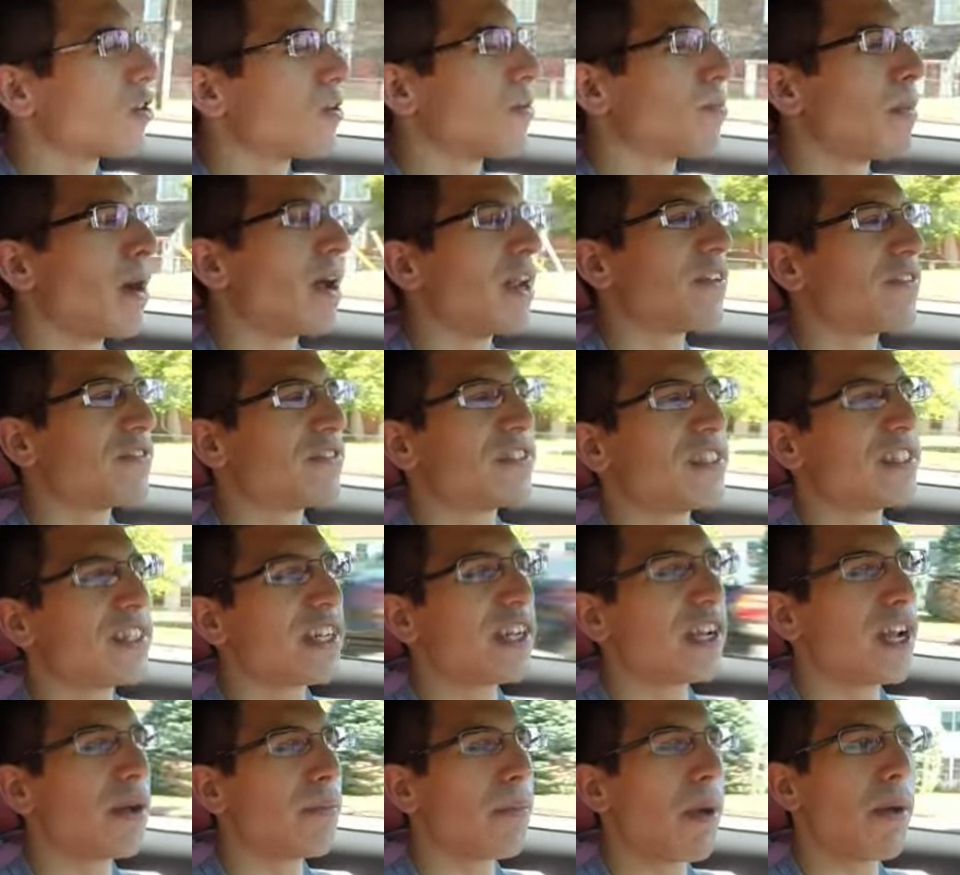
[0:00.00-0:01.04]
or might have seen
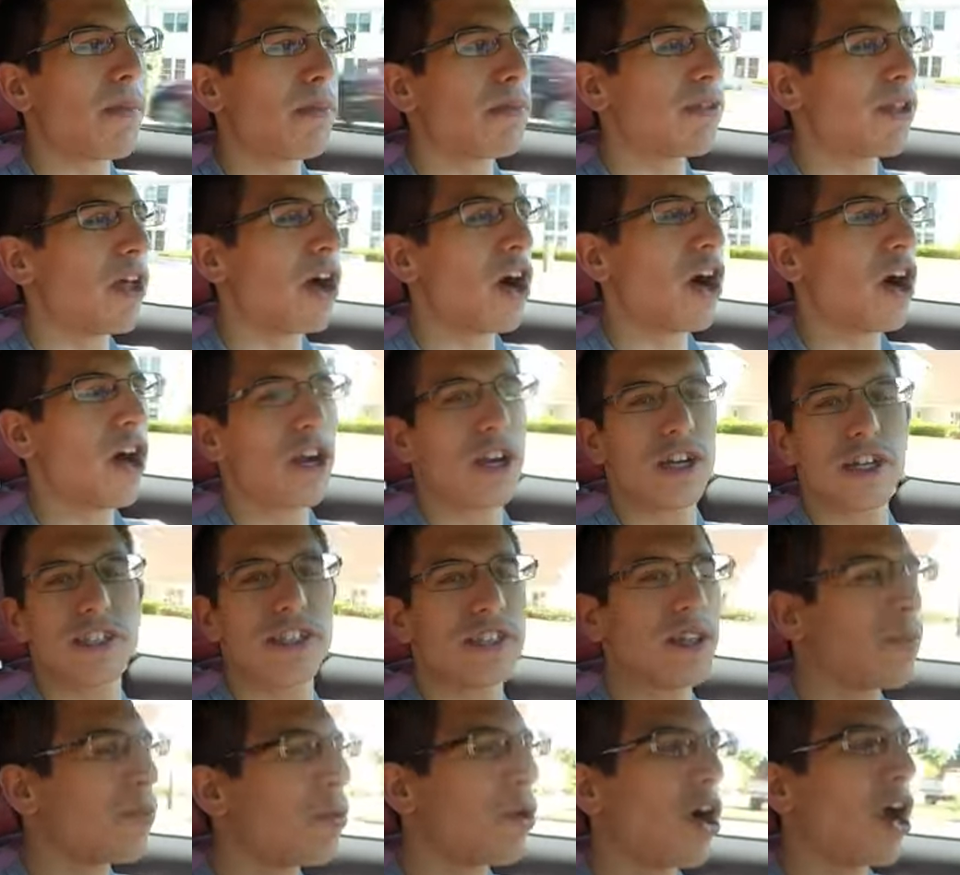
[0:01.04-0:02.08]
it on my blog or
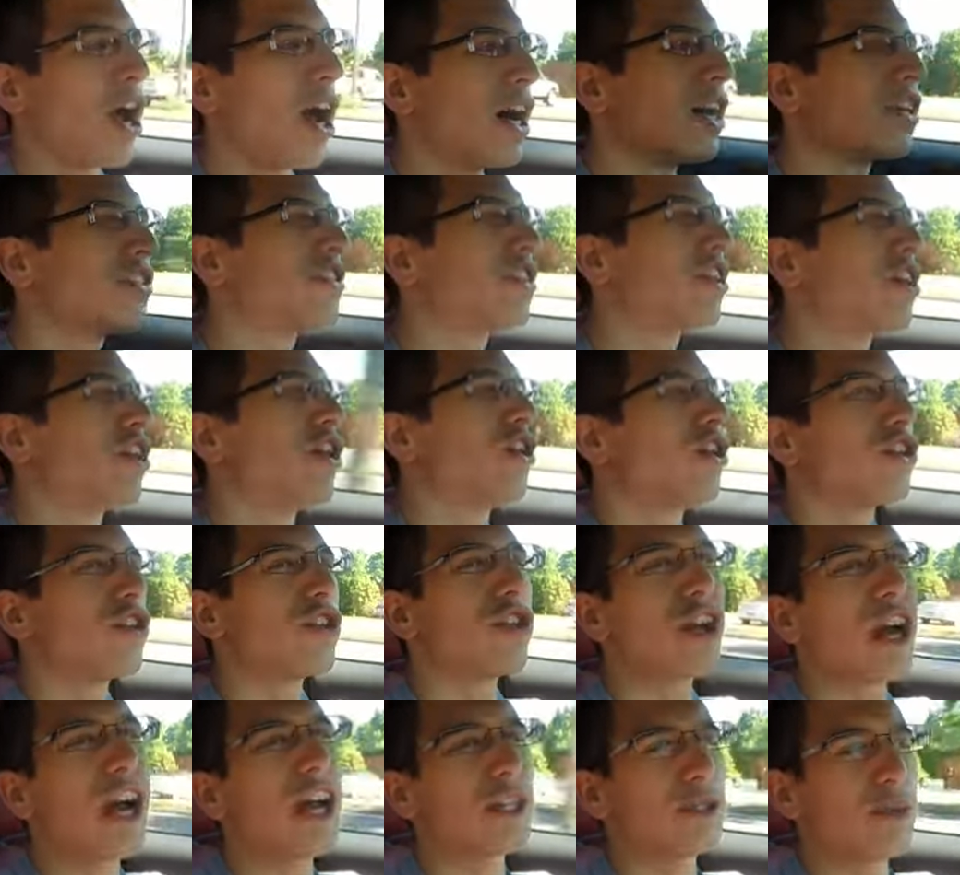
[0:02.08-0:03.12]
somewhere else,
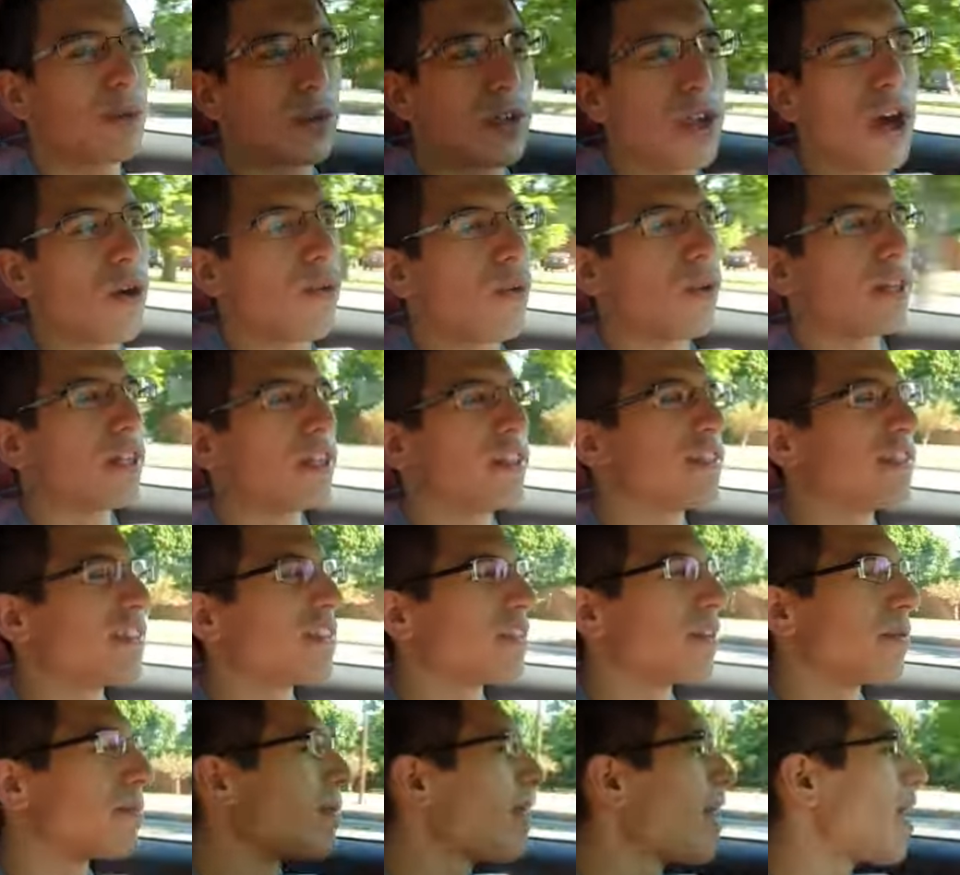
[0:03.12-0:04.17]
you guys will know what this
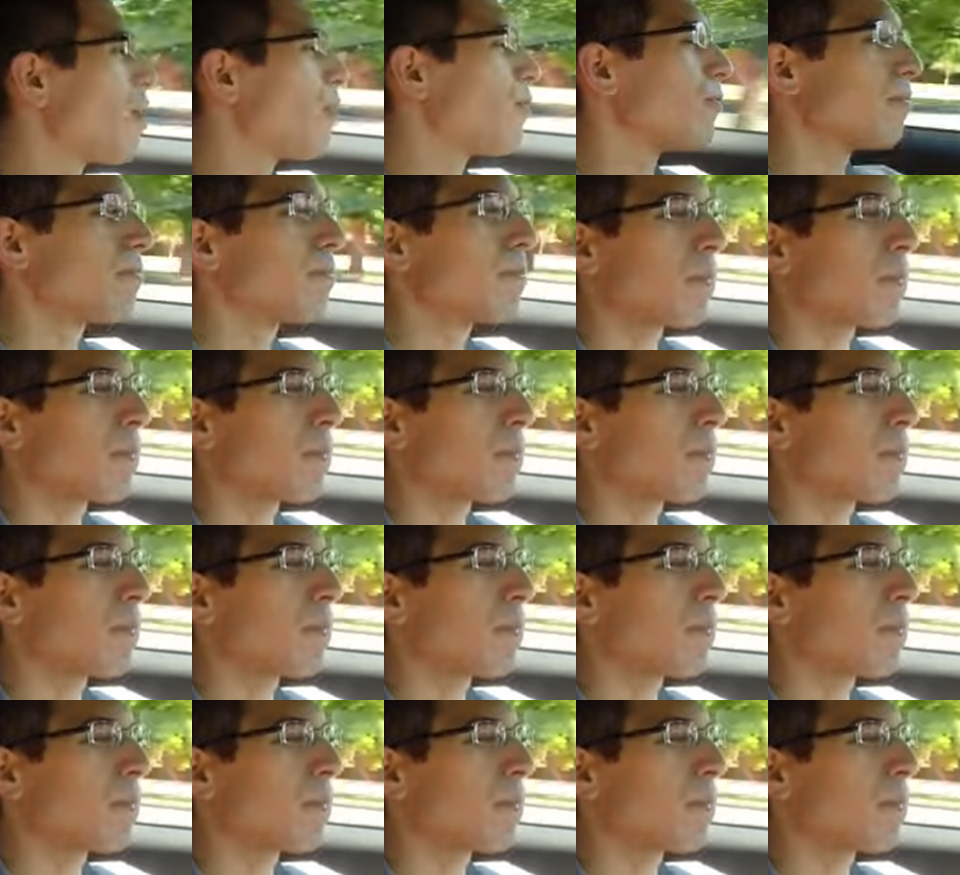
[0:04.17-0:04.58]
is about.